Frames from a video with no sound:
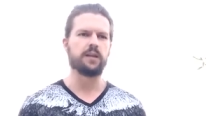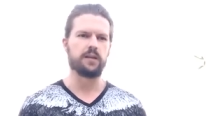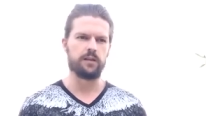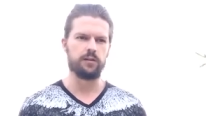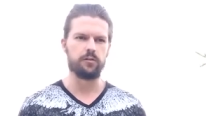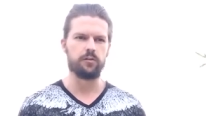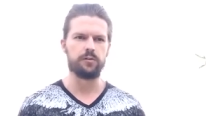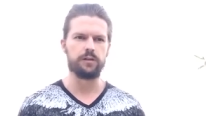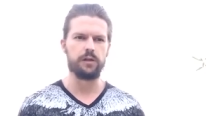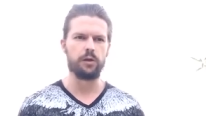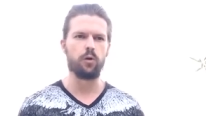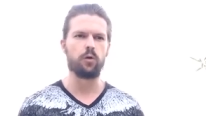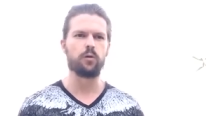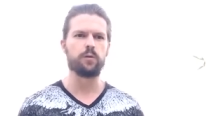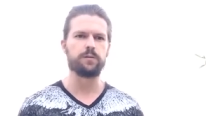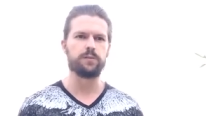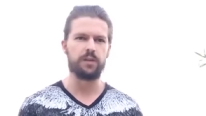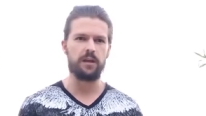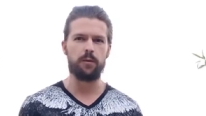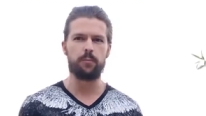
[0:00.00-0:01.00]
can only
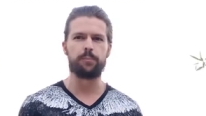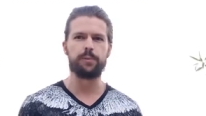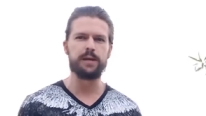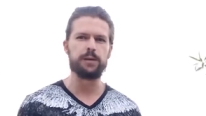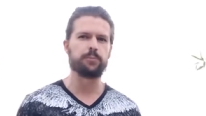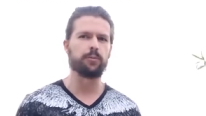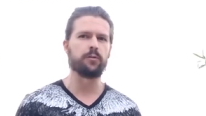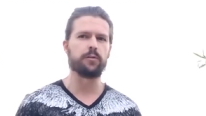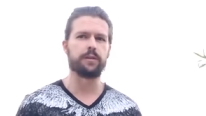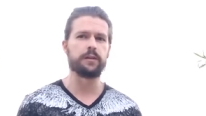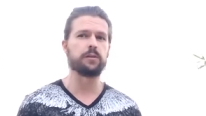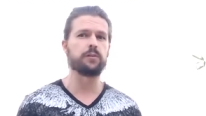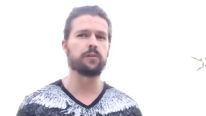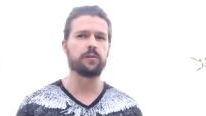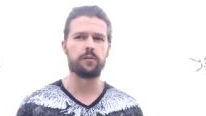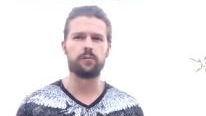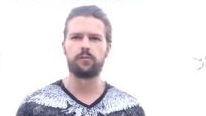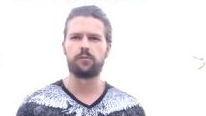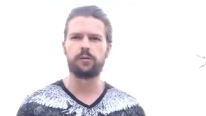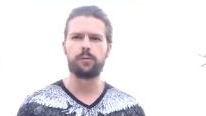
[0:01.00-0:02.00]
hold 10 people, then you
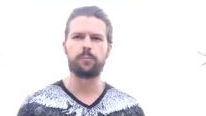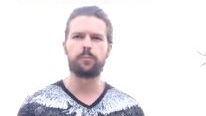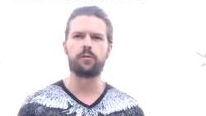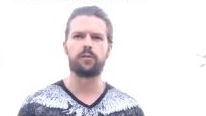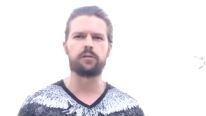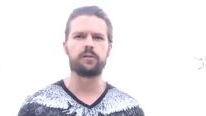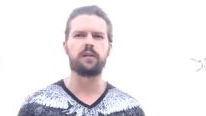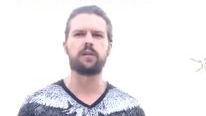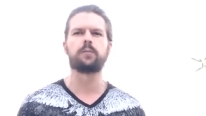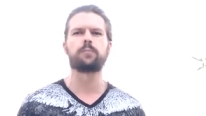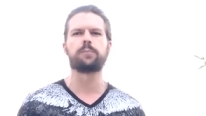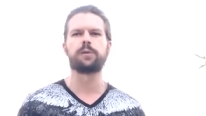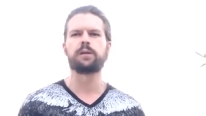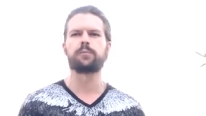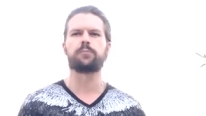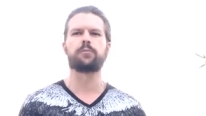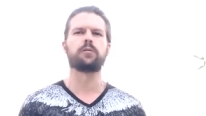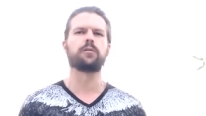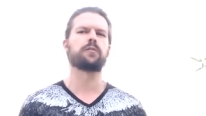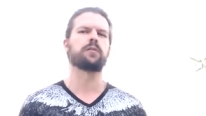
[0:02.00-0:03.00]
can only book 10
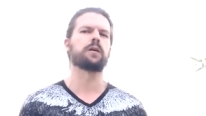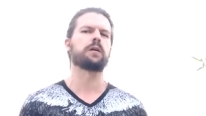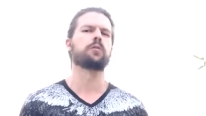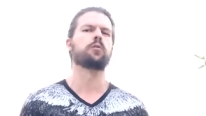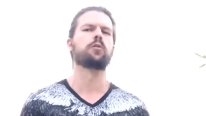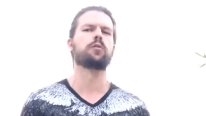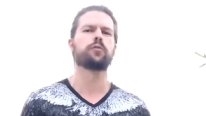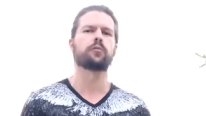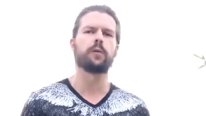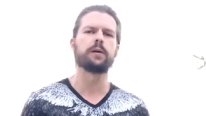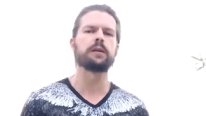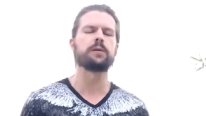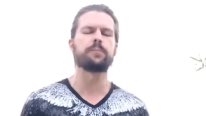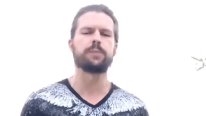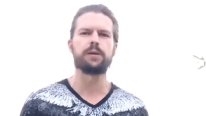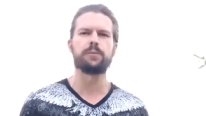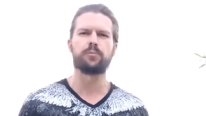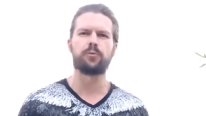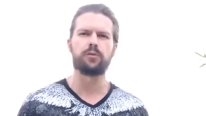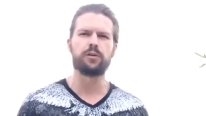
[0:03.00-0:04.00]
people. If it can hold 20
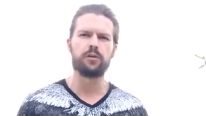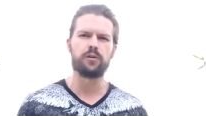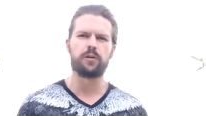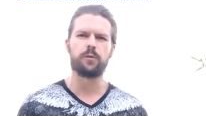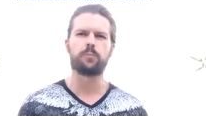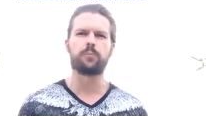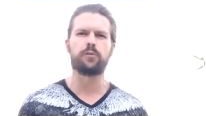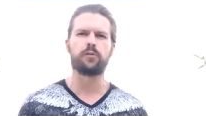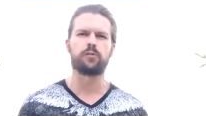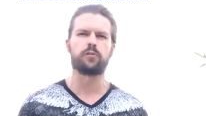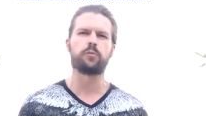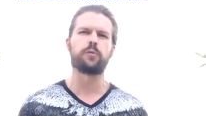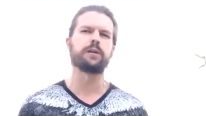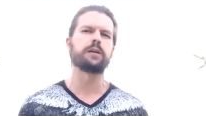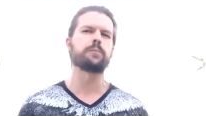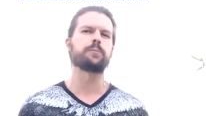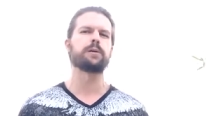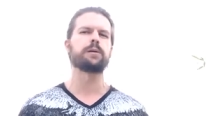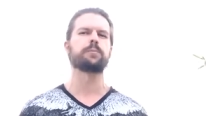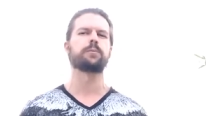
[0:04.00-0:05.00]
people, you can book
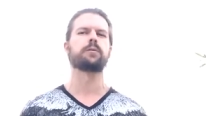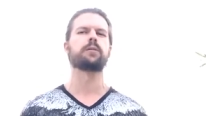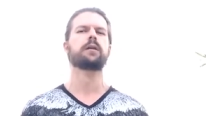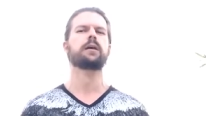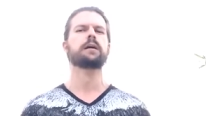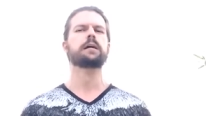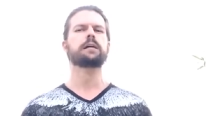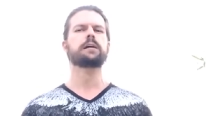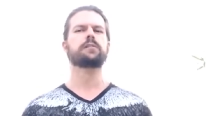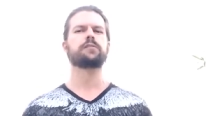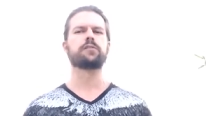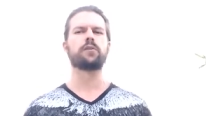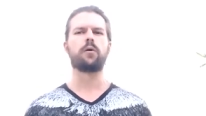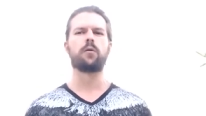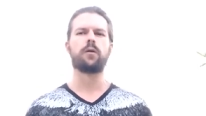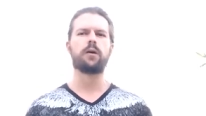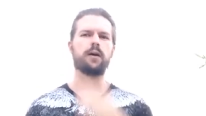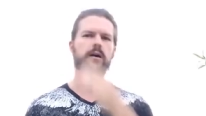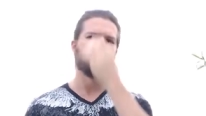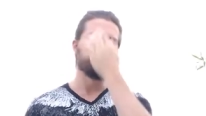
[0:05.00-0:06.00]
20 people.
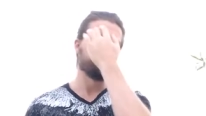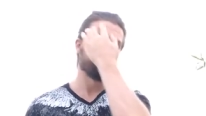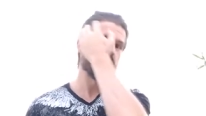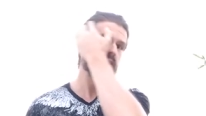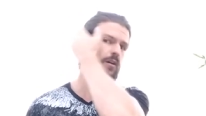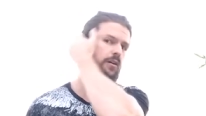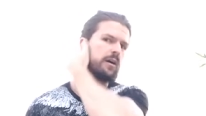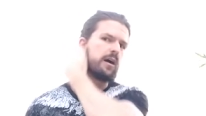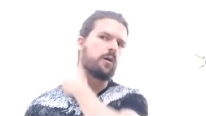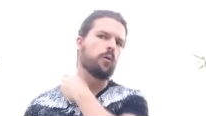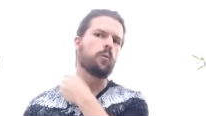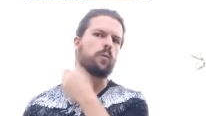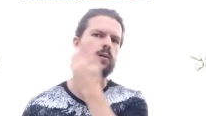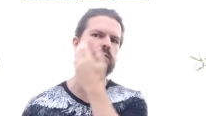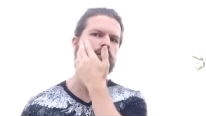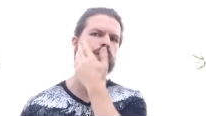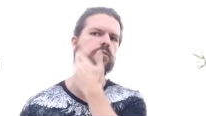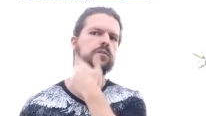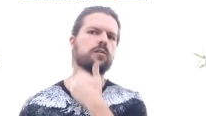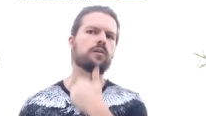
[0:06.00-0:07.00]
So figure out
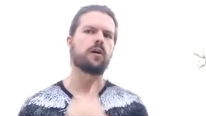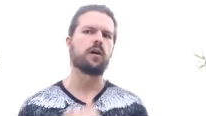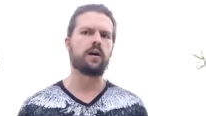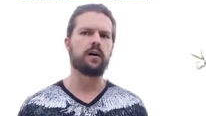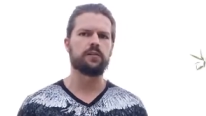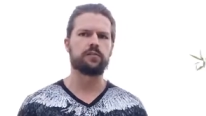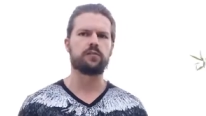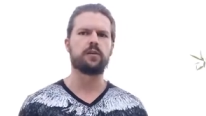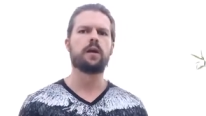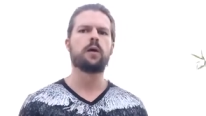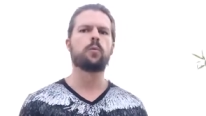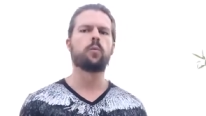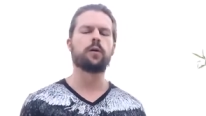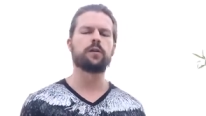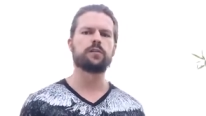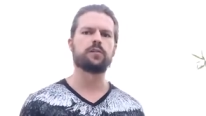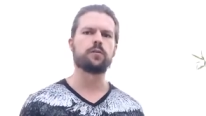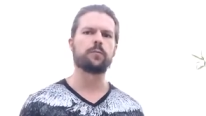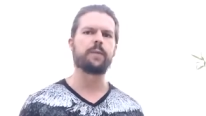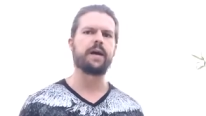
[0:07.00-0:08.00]
what's your cost,
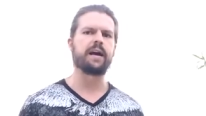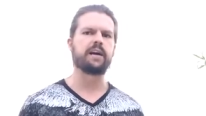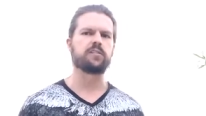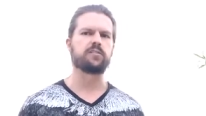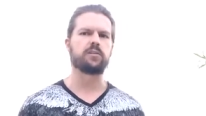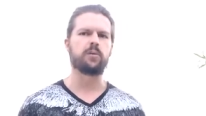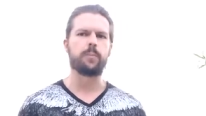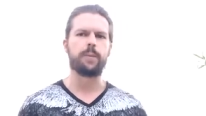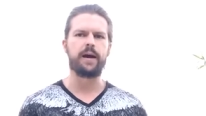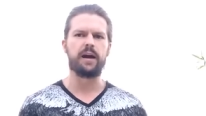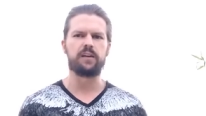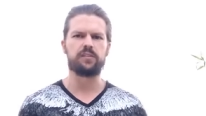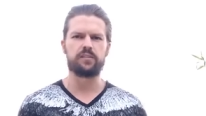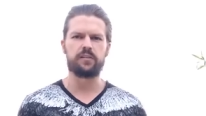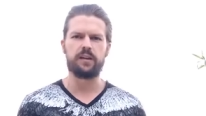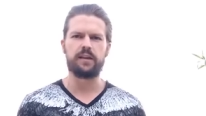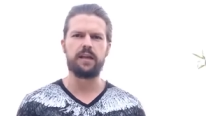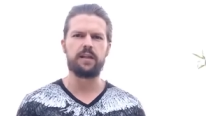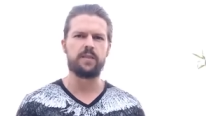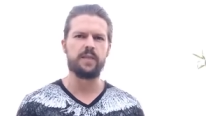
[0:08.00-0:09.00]
what's your max
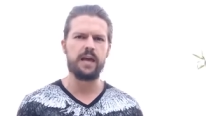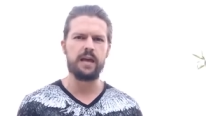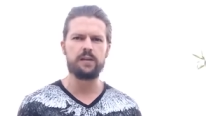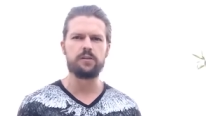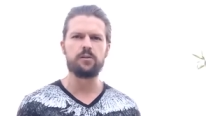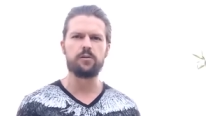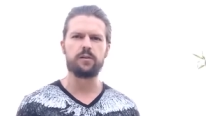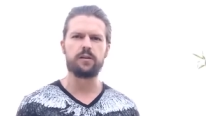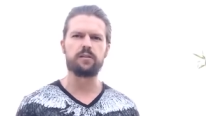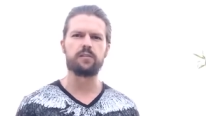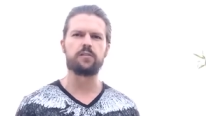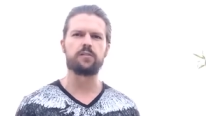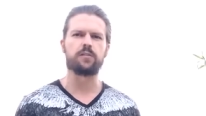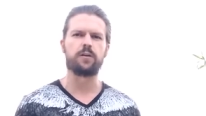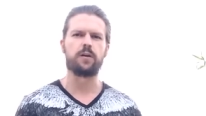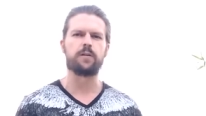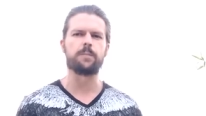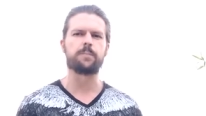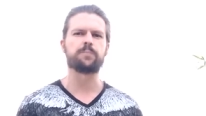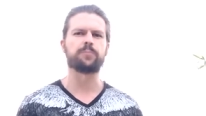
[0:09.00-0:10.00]
capacity, and then you can
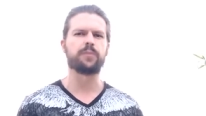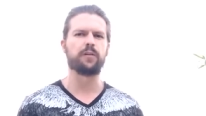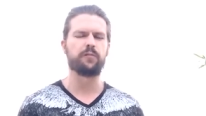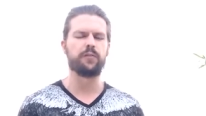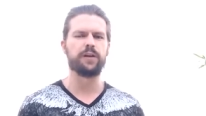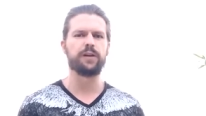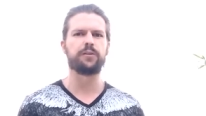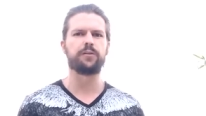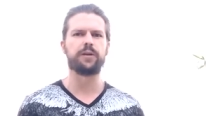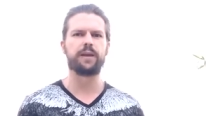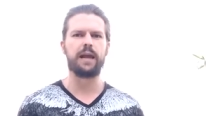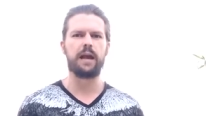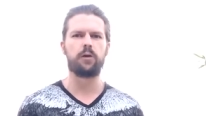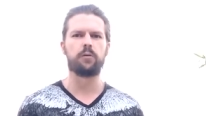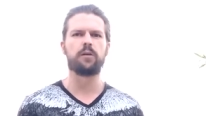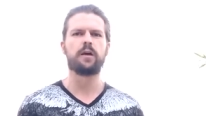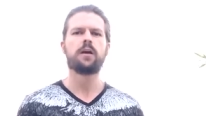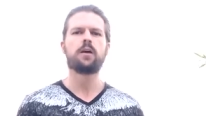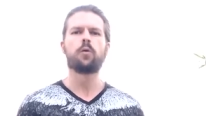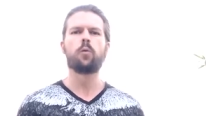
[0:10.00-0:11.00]
start figuring
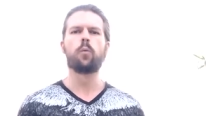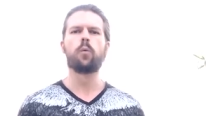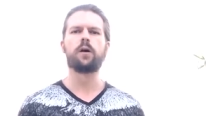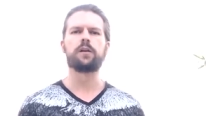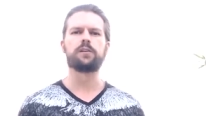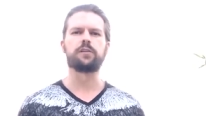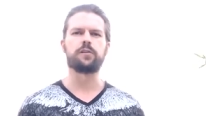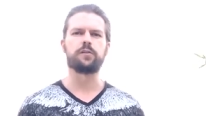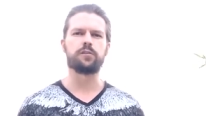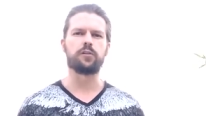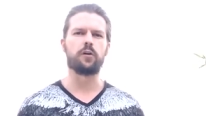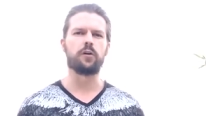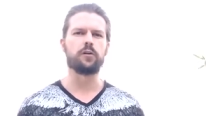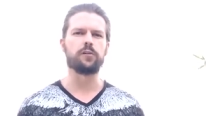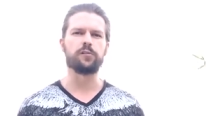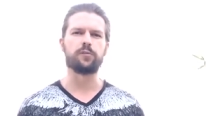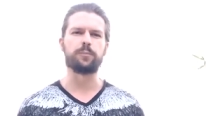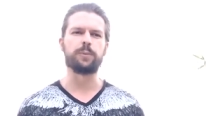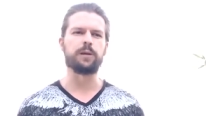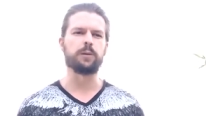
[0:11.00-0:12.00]
out what to
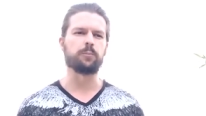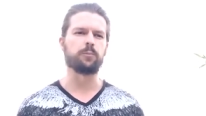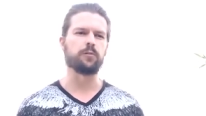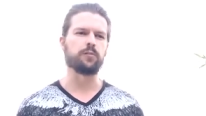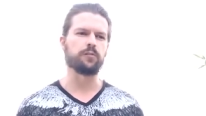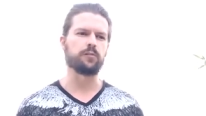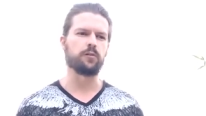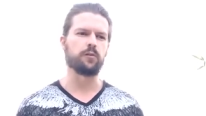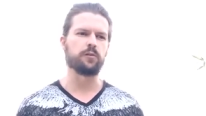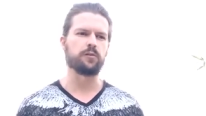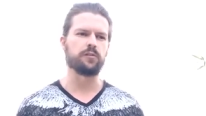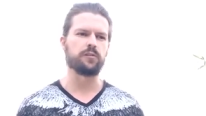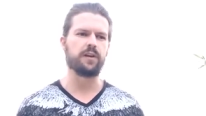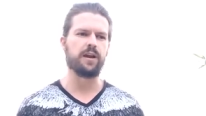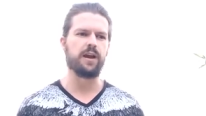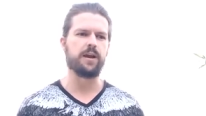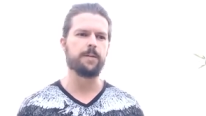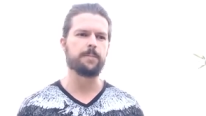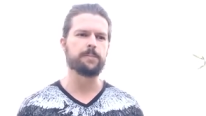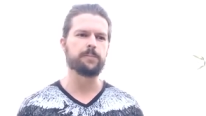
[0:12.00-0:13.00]
charge people. So
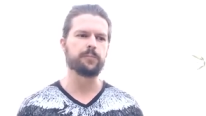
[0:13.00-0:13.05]
say